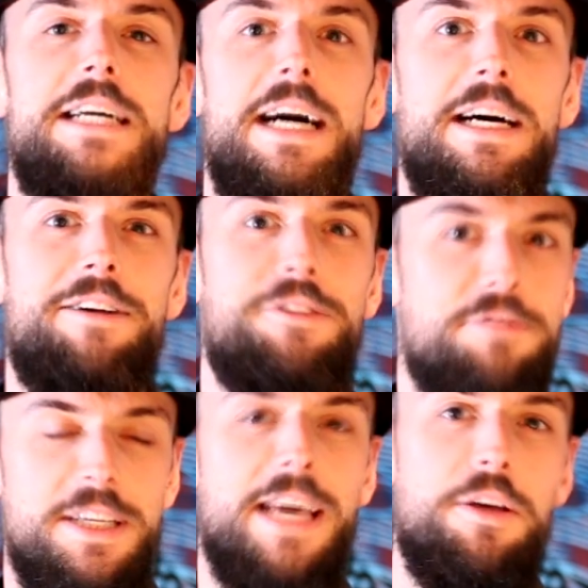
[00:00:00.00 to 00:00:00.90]
I'd love
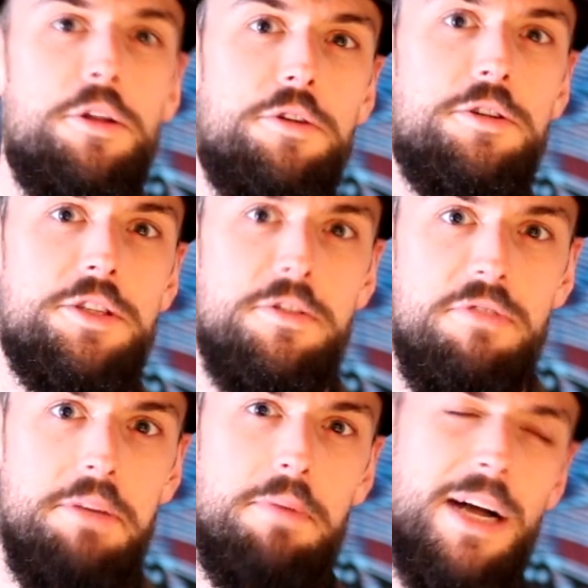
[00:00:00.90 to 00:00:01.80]
to get your thoughts and
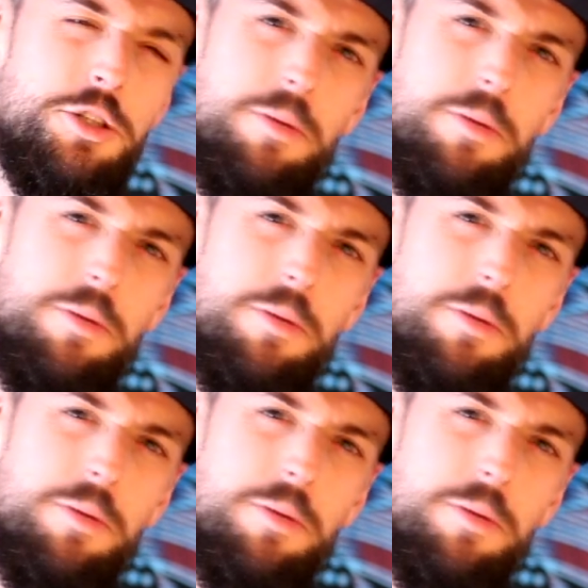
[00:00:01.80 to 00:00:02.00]
feedback.